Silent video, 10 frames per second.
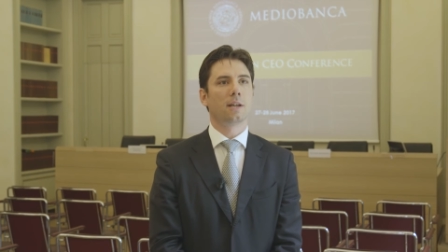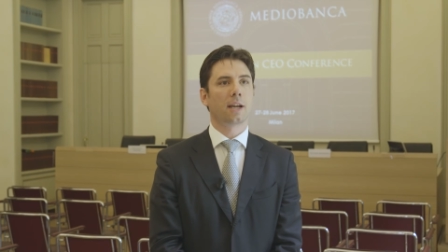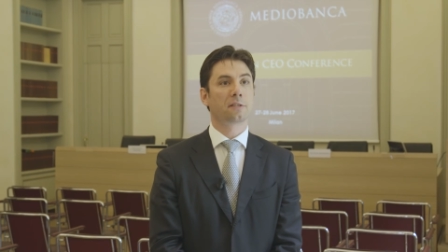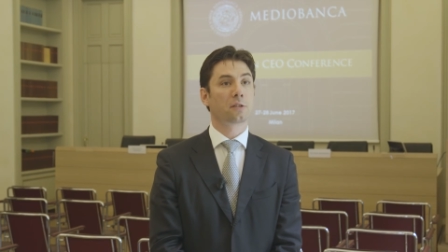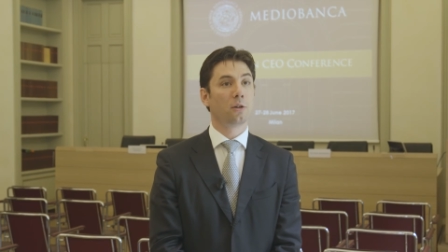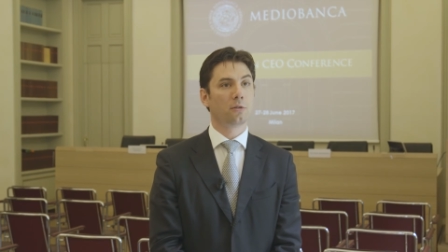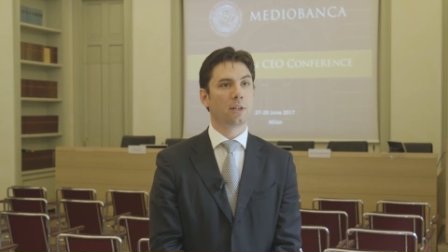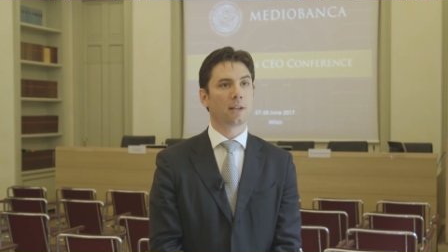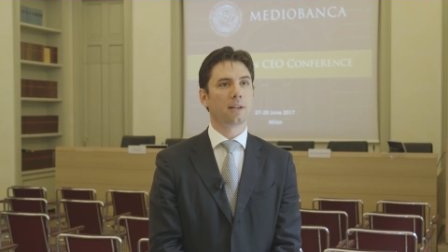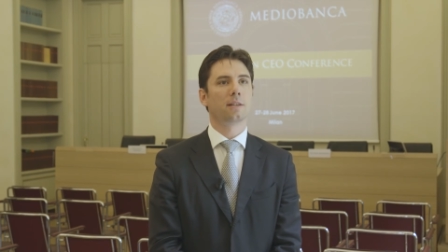
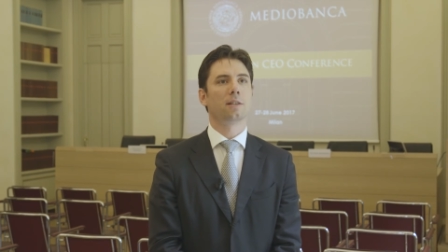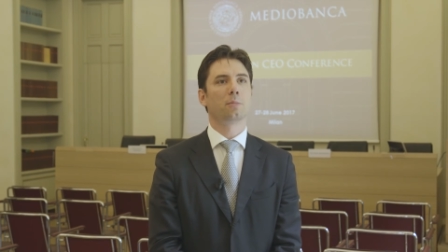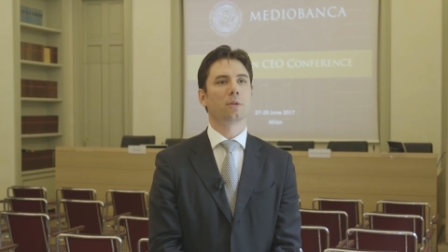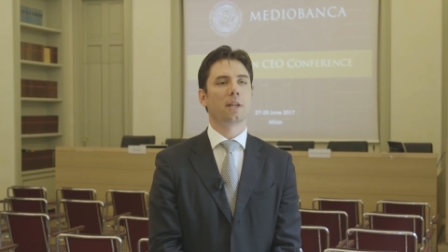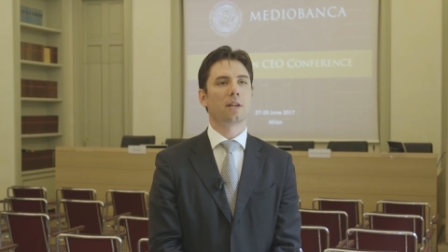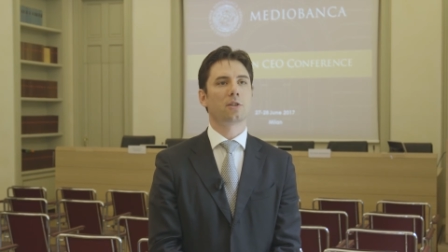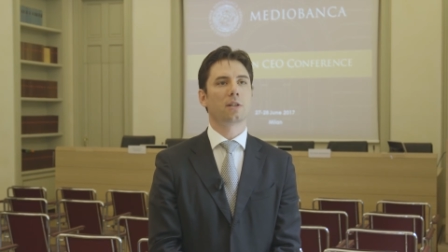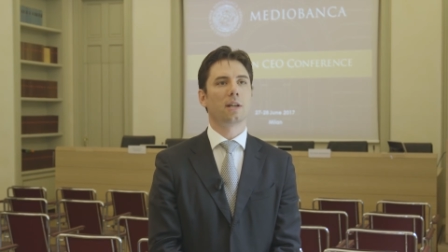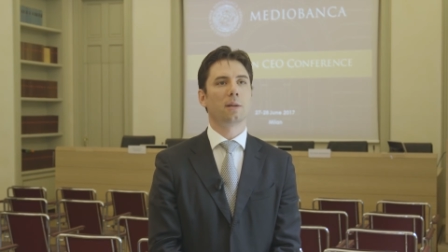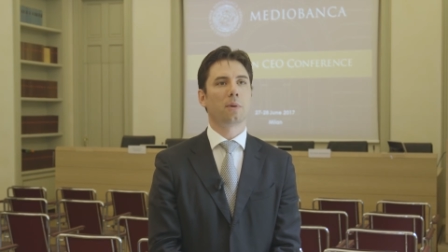excluding the
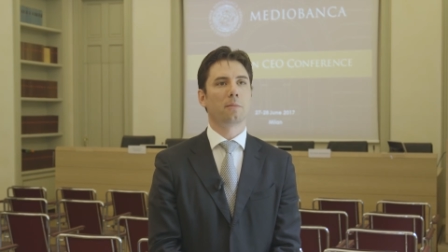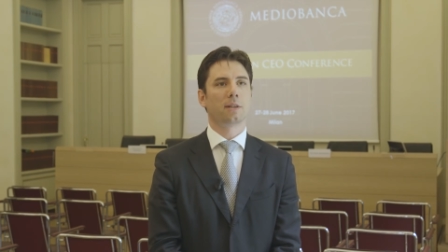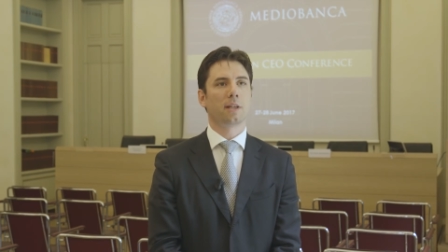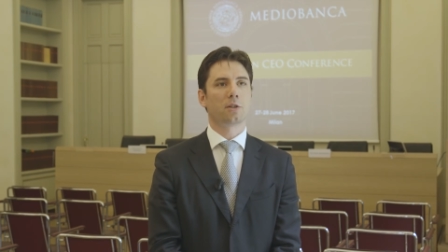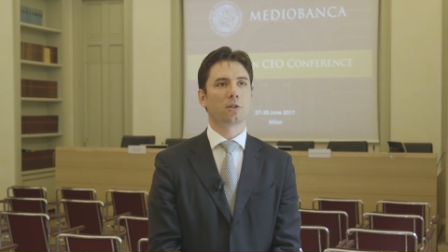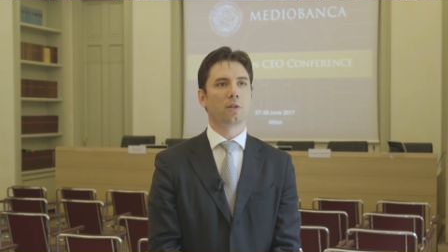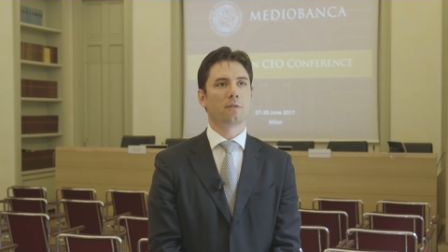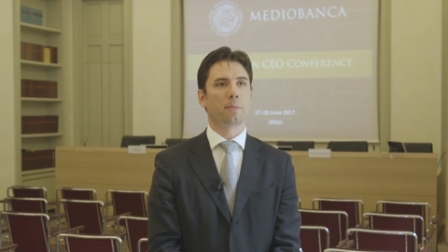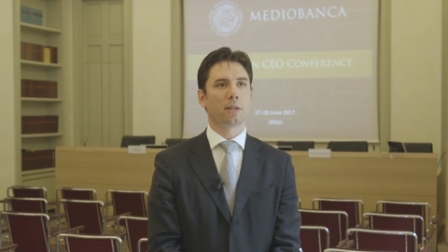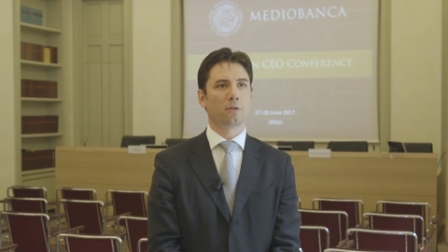potential implementation
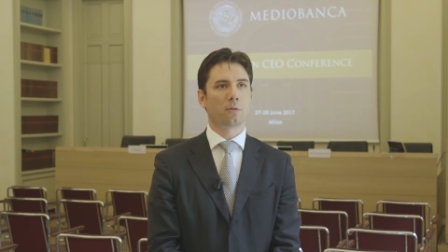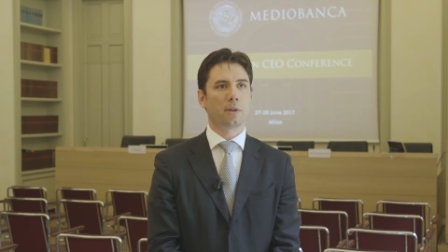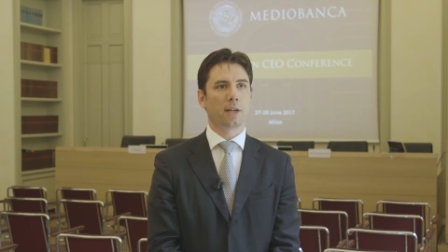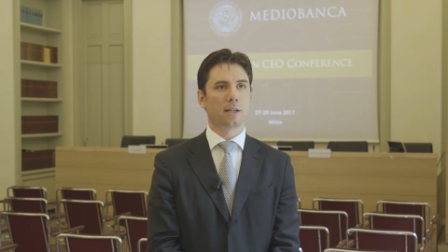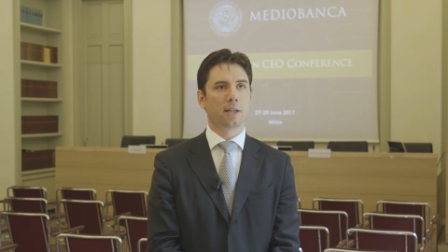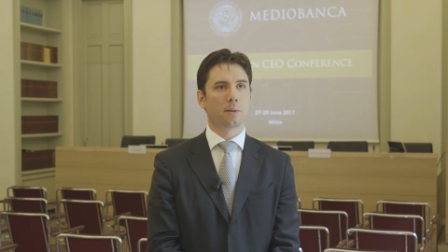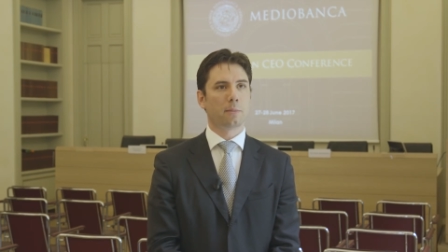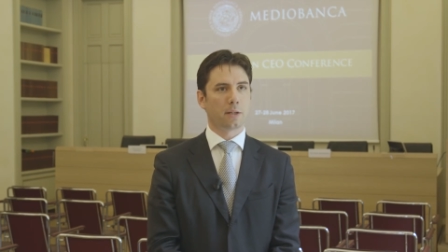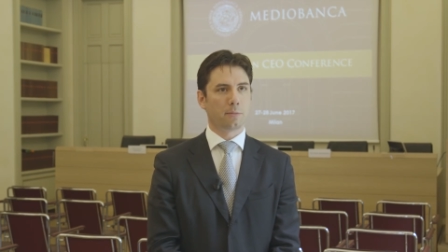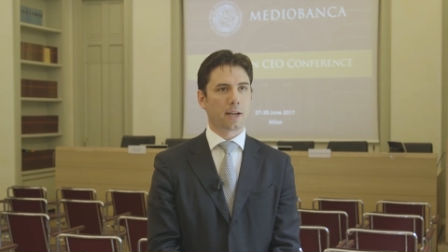of a pan-European
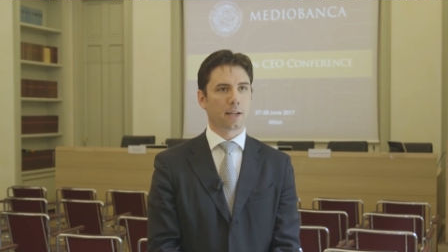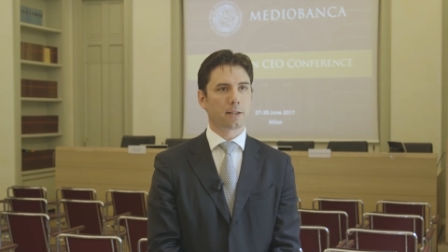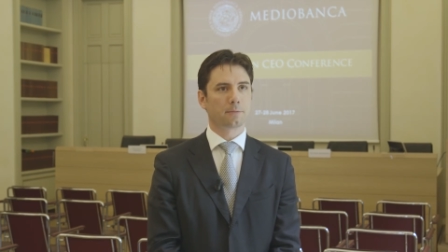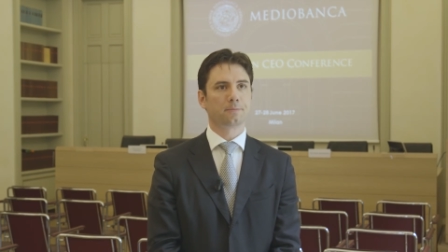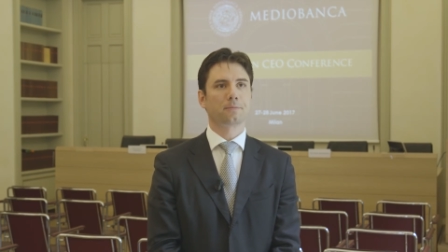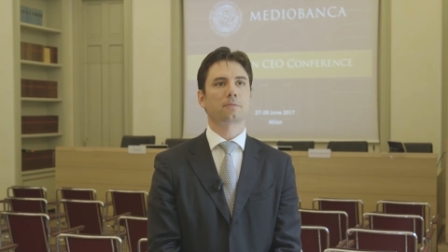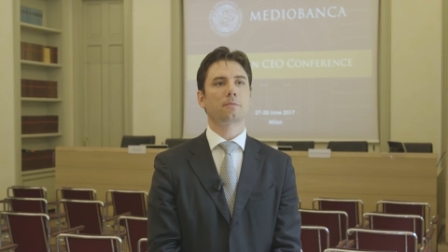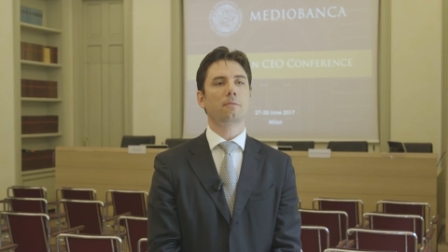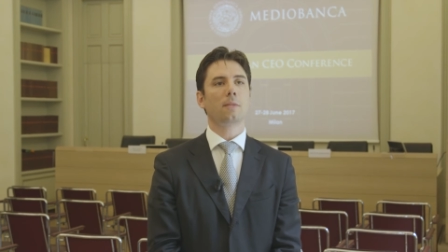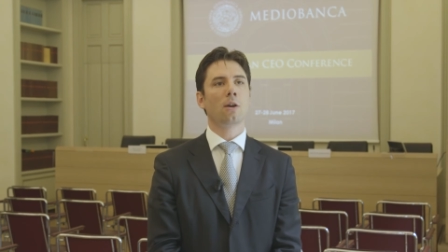bad bank.
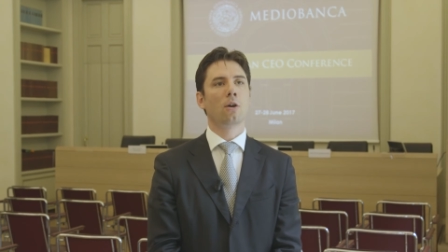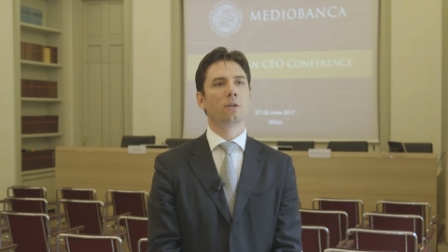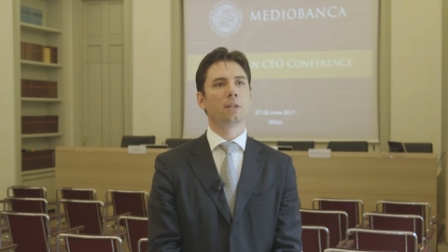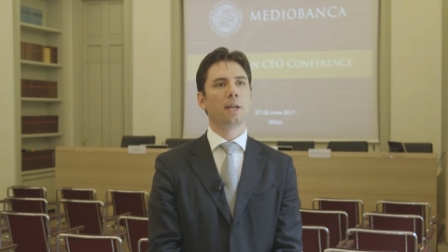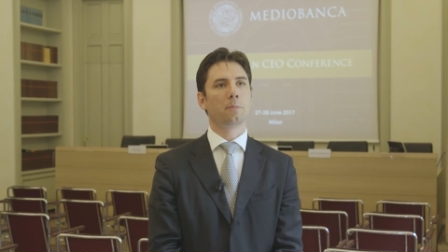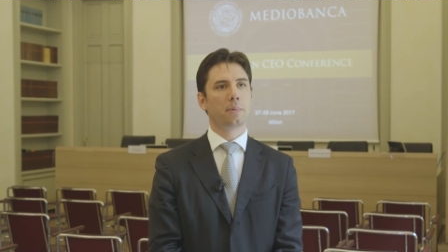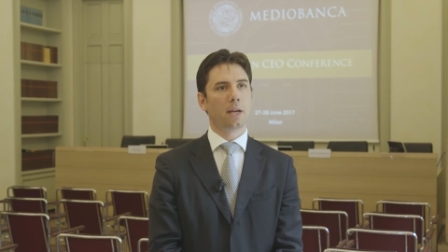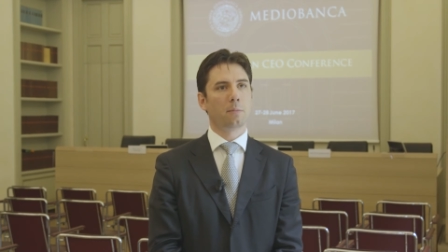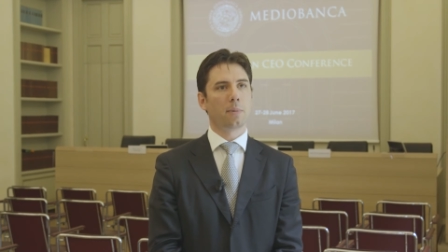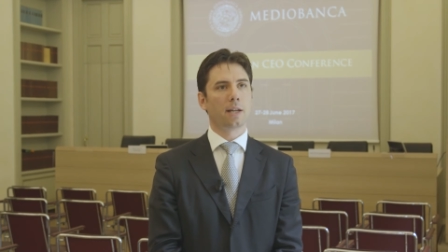On the
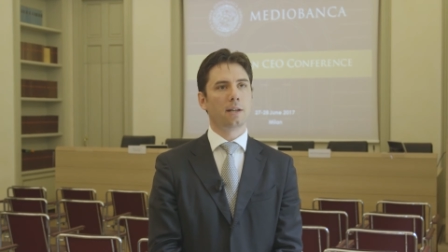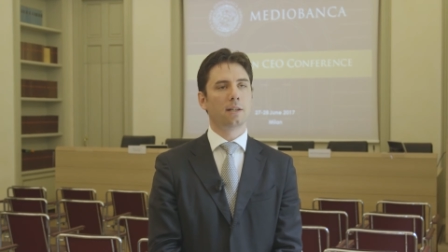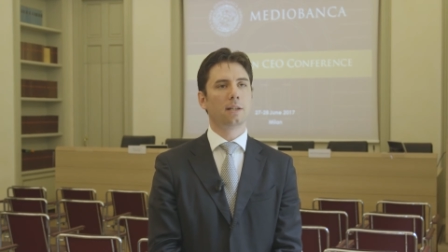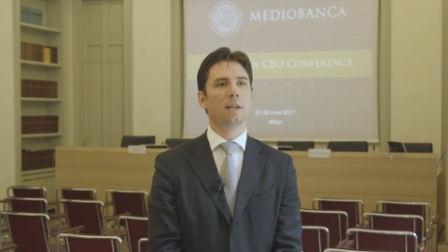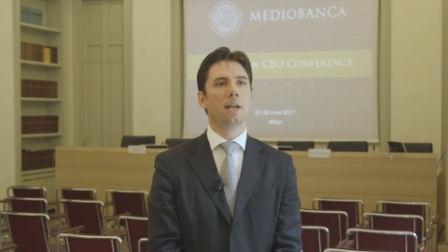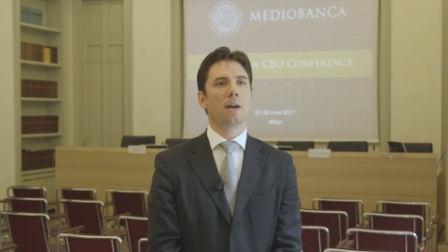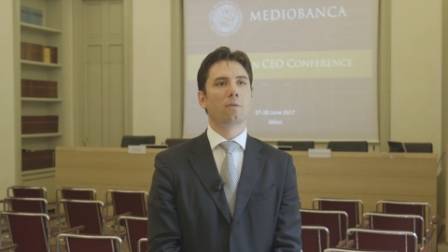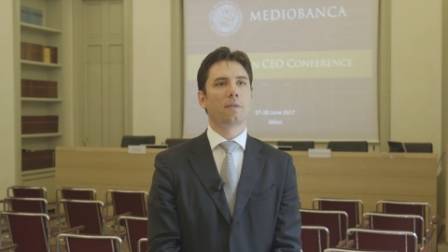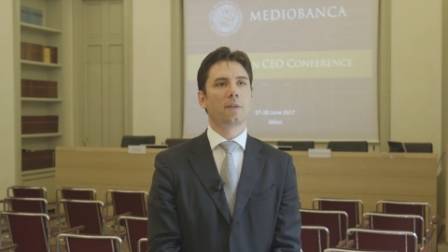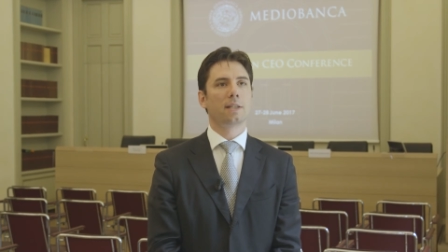NPL panel,
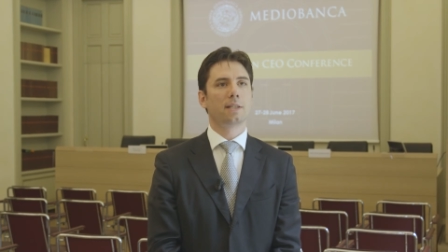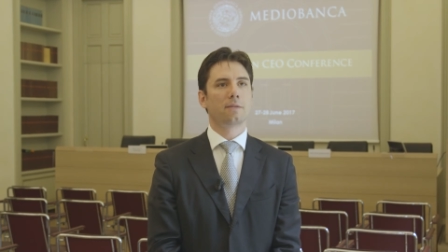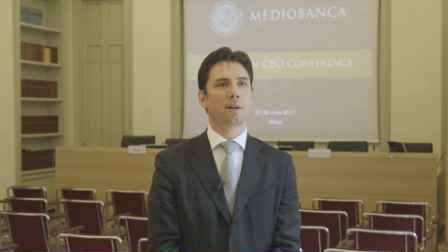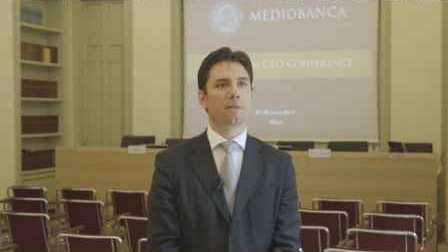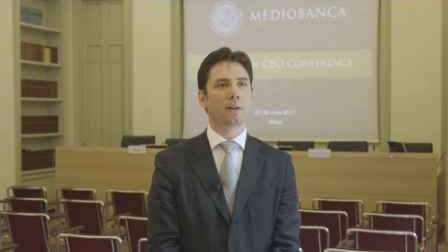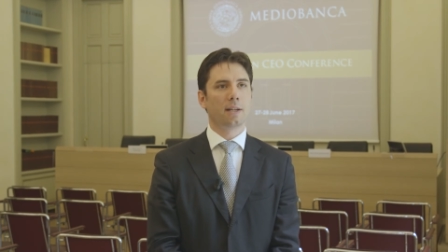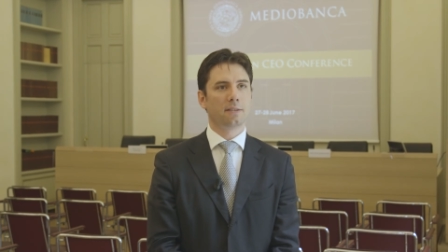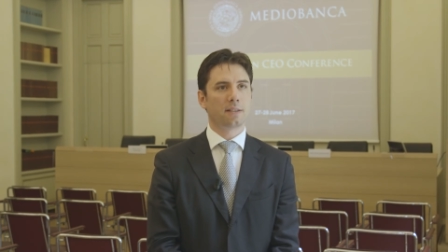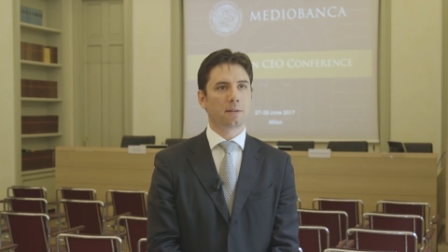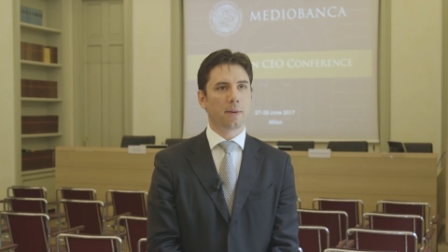we have had a very
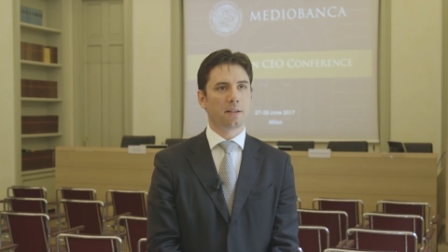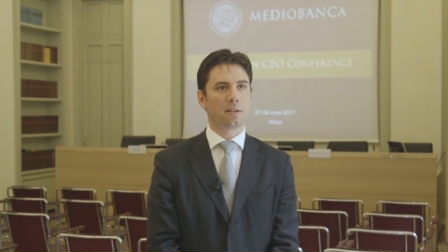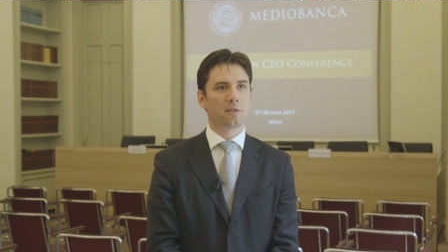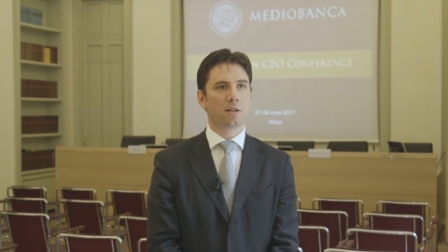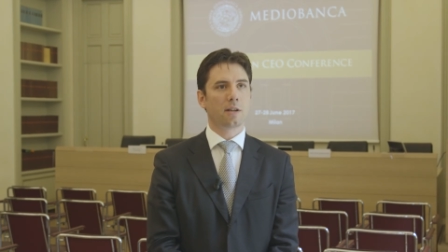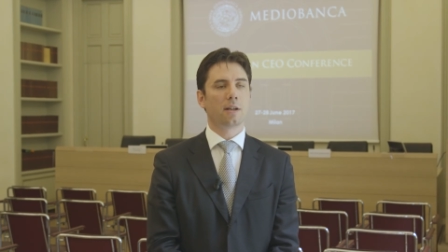realistic message.